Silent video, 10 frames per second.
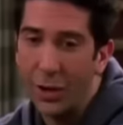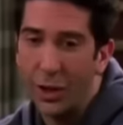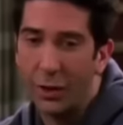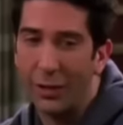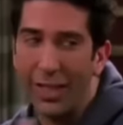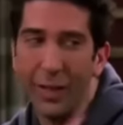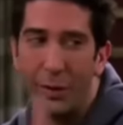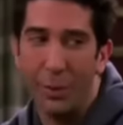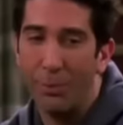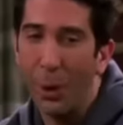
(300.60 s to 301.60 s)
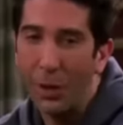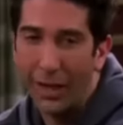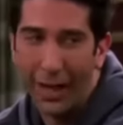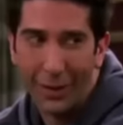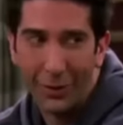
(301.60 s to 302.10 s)
He also,
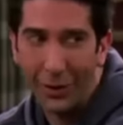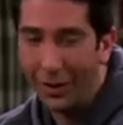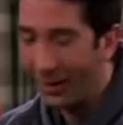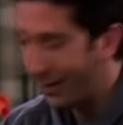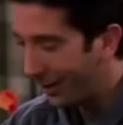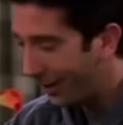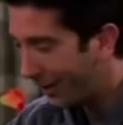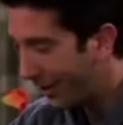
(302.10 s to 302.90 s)
because of friends,